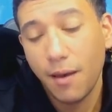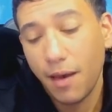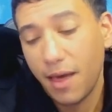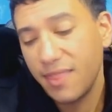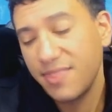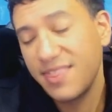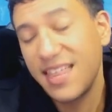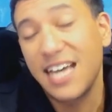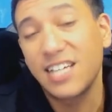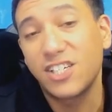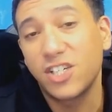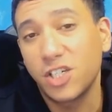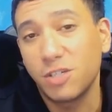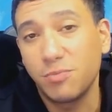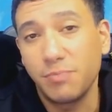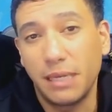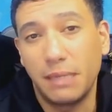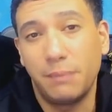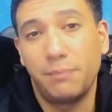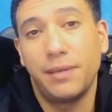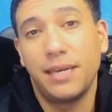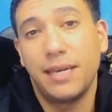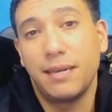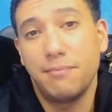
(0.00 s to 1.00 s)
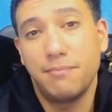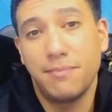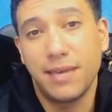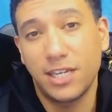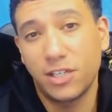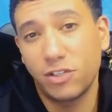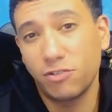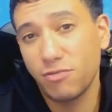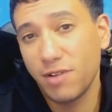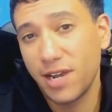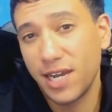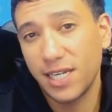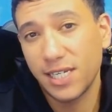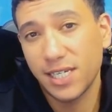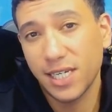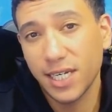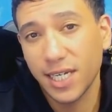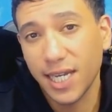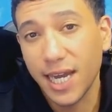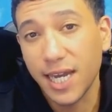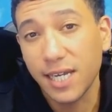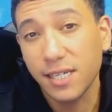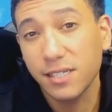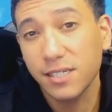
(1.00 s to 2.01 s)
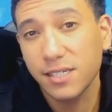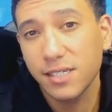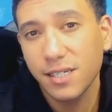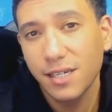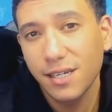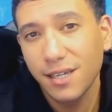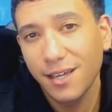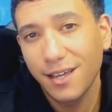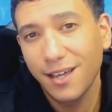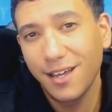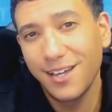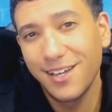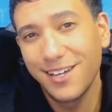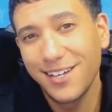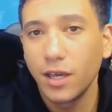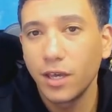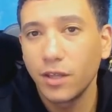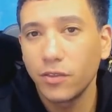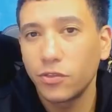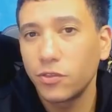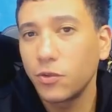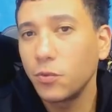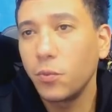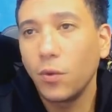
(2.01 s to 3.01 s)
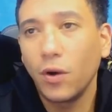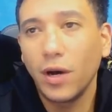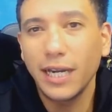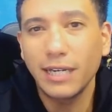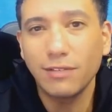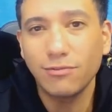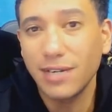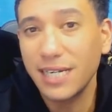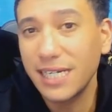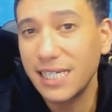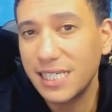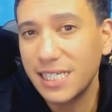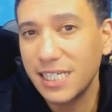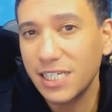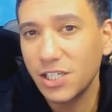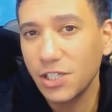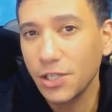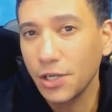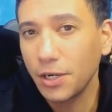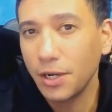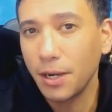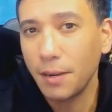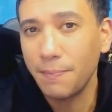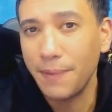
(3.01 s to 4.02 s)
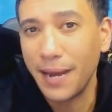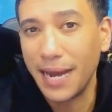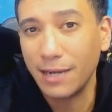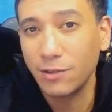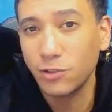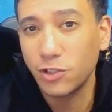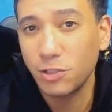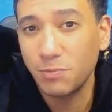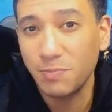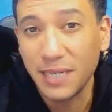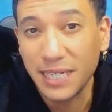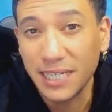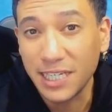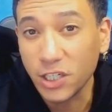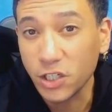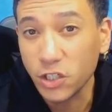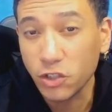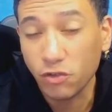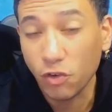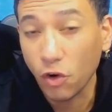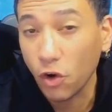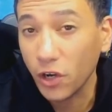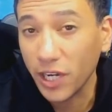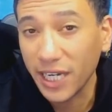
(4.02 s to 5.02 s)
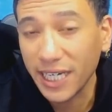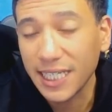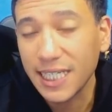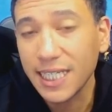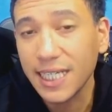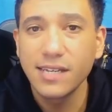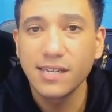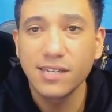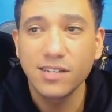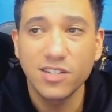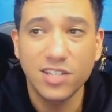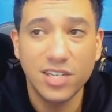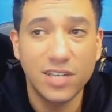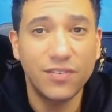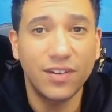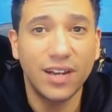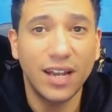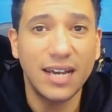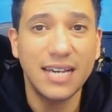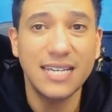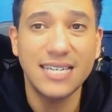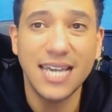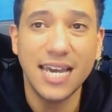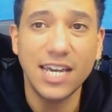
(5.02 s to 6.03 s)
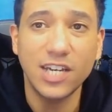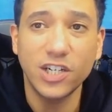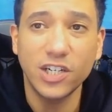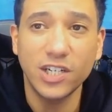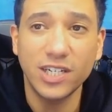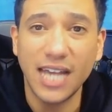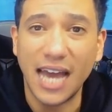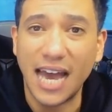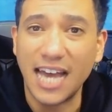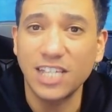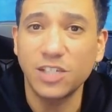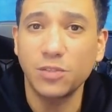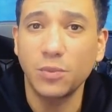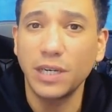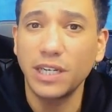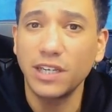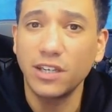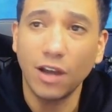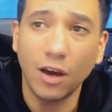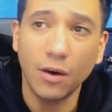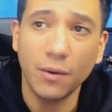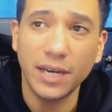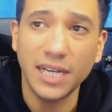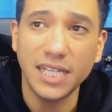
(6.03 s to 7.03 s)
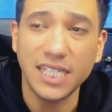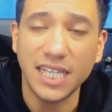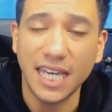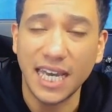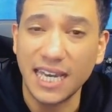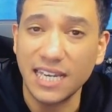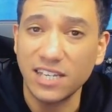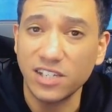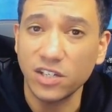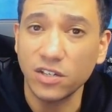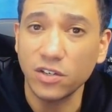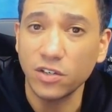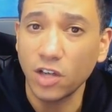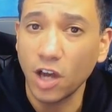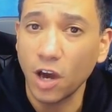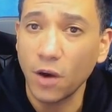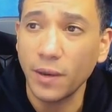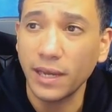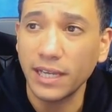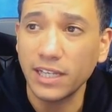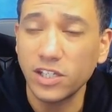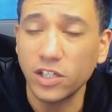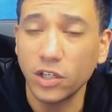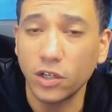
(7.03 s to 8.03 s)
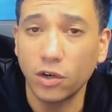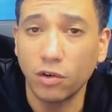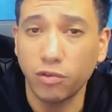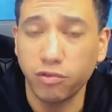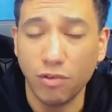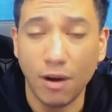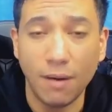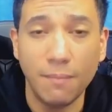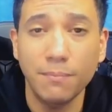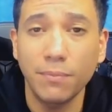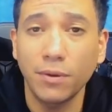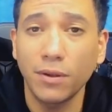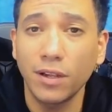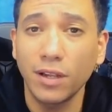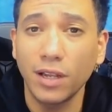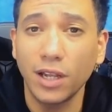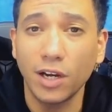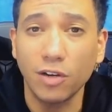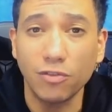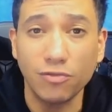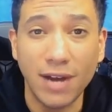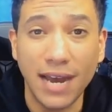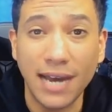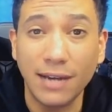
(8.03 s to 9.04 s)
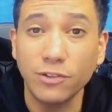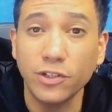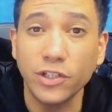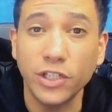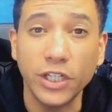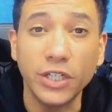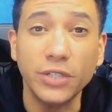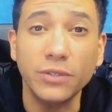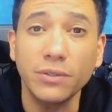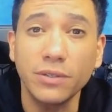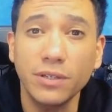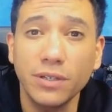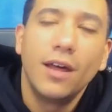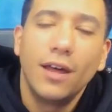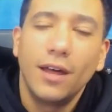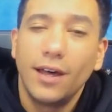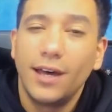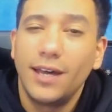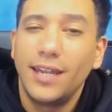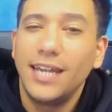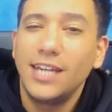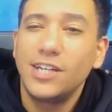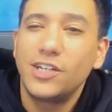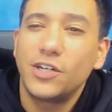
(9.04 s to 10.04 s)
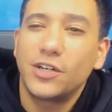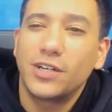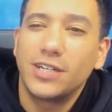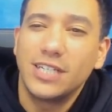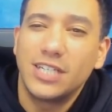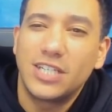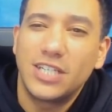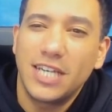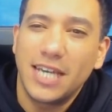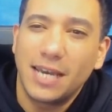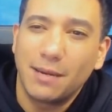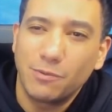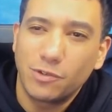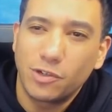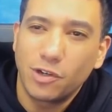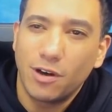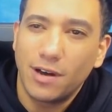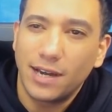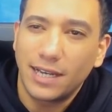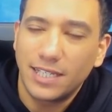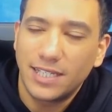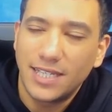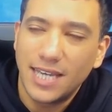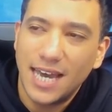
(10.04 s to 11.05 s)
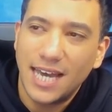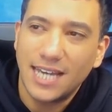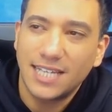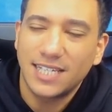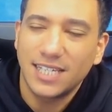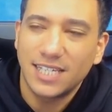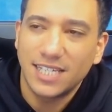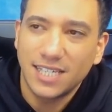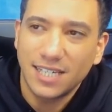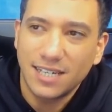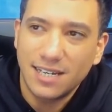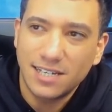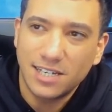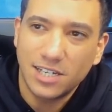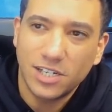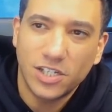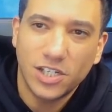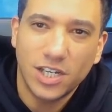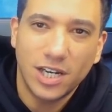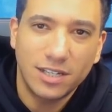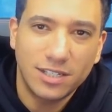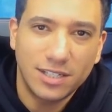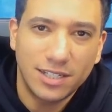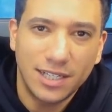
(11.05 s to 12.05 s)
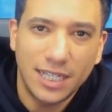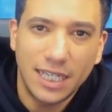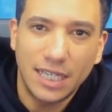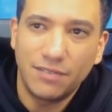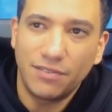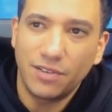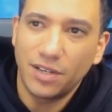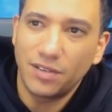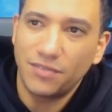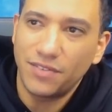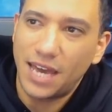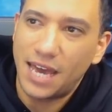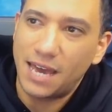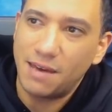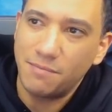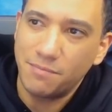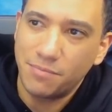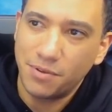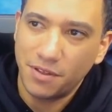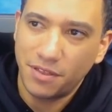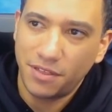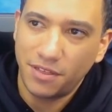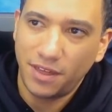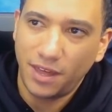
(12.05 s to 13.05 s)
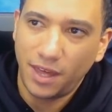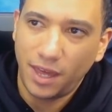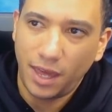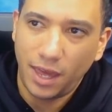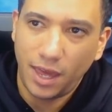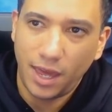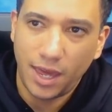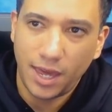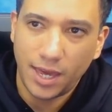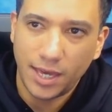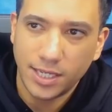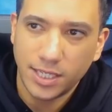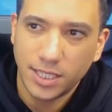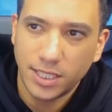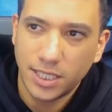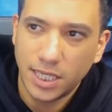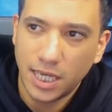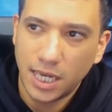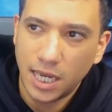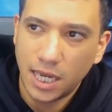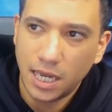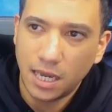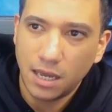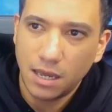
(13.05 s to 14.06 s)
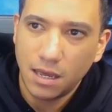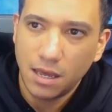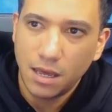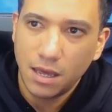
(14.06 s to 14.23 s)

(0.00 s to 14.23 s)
that's just me being mixed race, I guess. The white race is not about to be destroyed. Civilization as we know it isn't going to crumble around you. And as you can see, I'm trying to exercise a certain level of empathy here. See,